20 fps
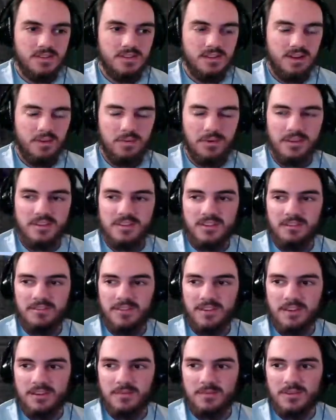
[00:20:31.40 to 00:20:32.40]
I'll probably save
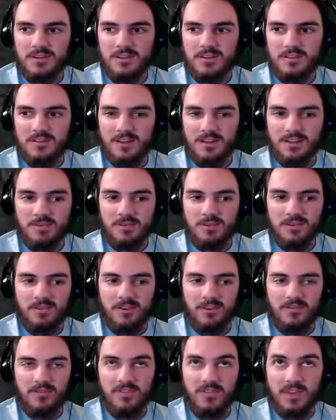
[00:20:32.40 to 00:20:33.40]
the Enderman XP
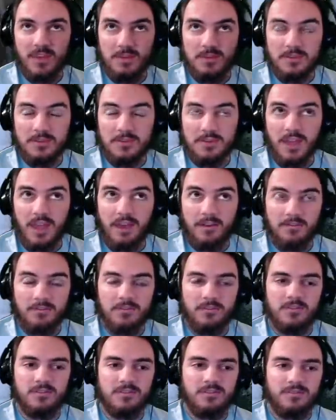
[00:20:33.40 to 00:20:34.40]
farm for the episode
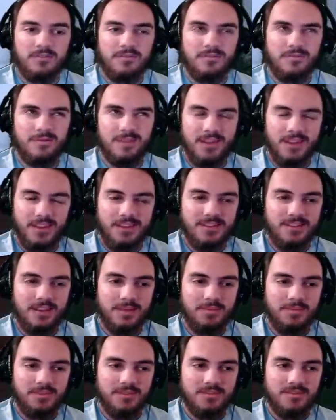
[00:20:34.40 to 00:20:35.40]
after the next
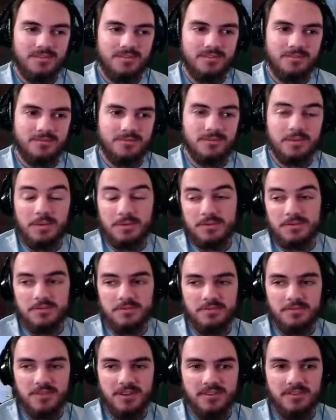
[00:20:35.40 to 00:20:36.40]
episode, so 2 episodes
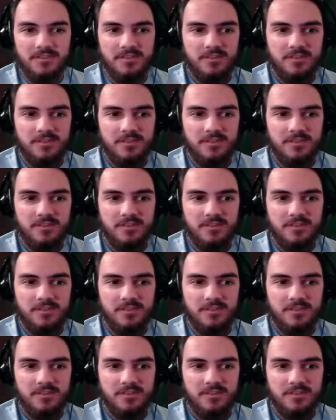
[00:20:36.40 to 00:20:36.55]
from now.